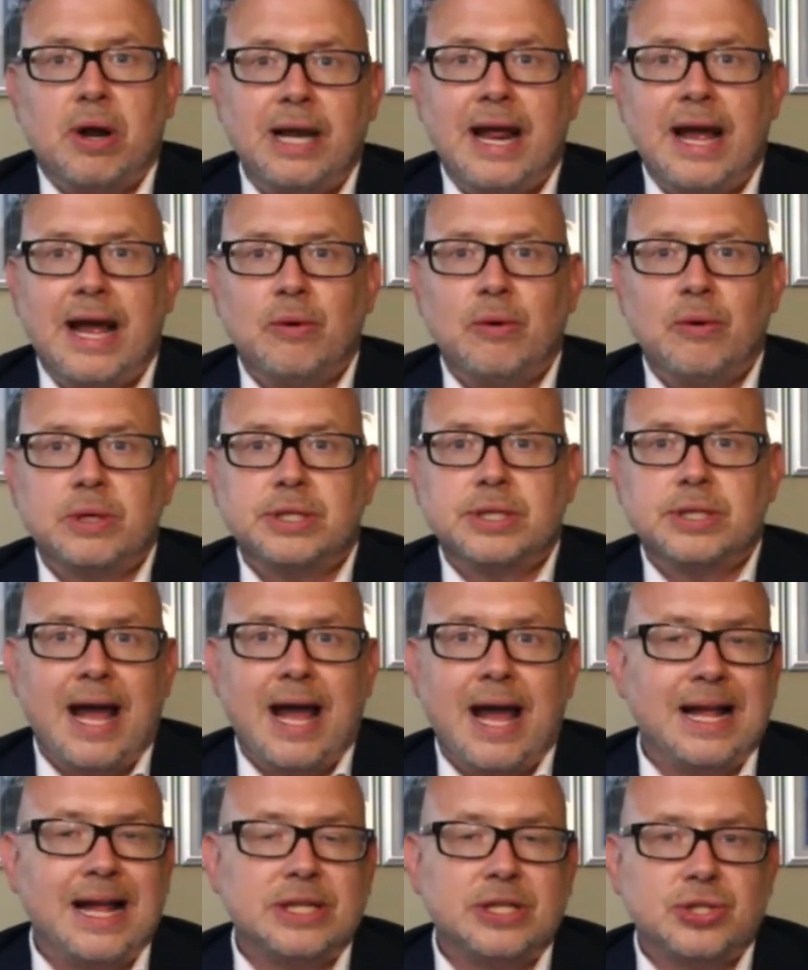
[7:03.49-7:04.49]
language,
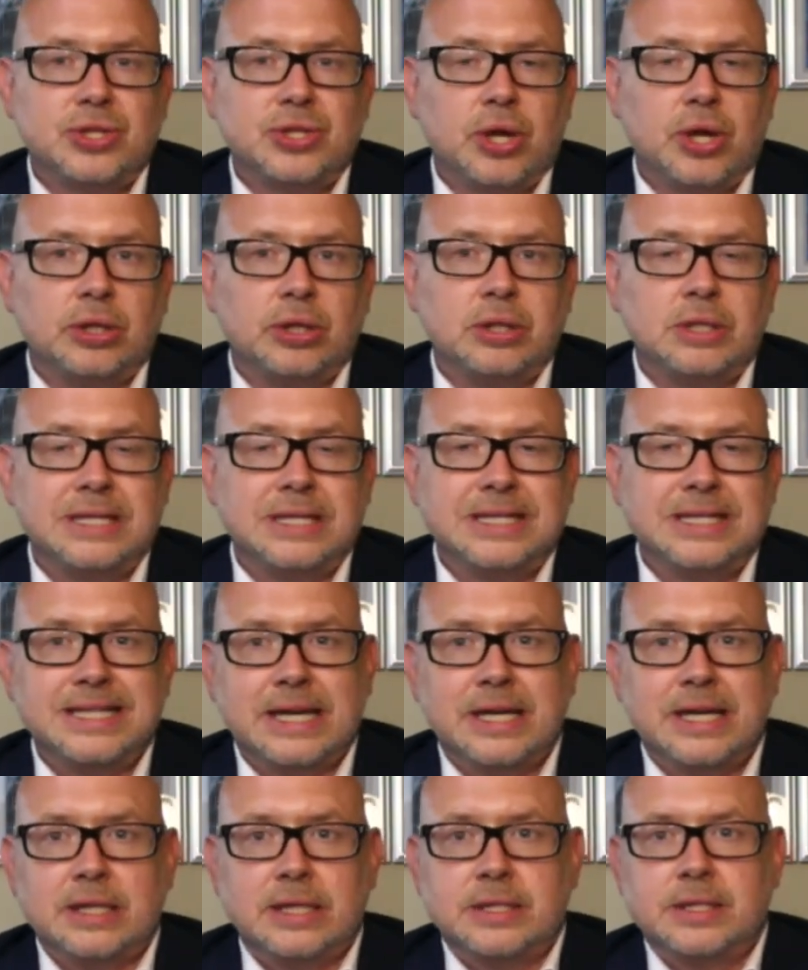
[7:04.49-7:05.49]
and subtle
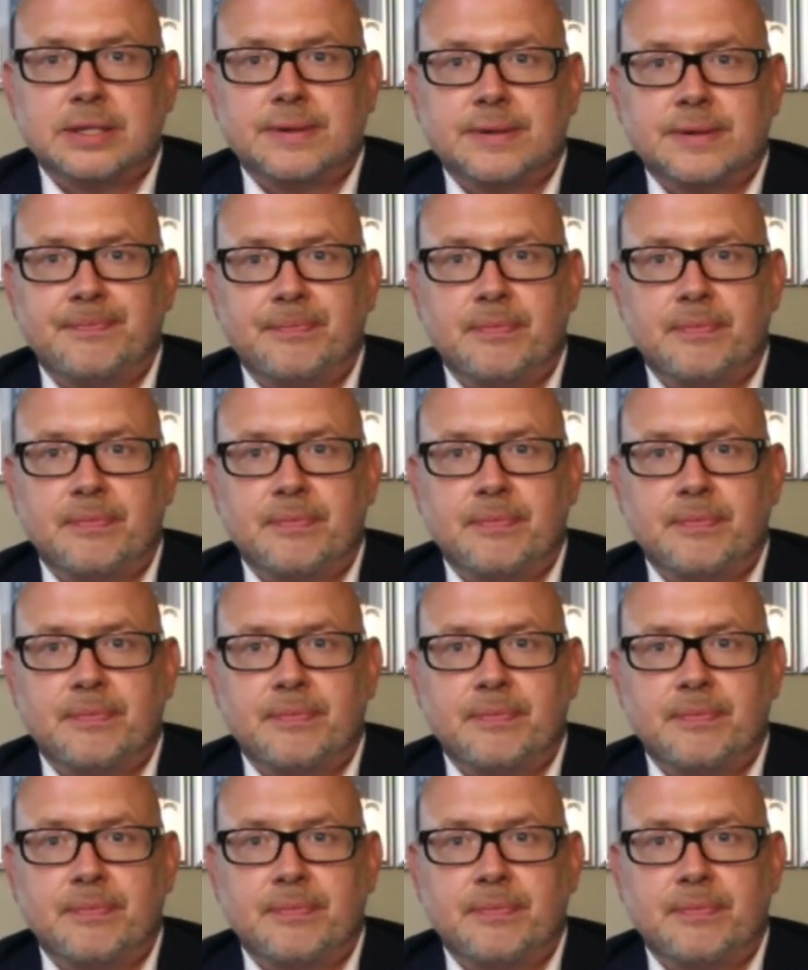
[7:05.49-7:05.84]
signals,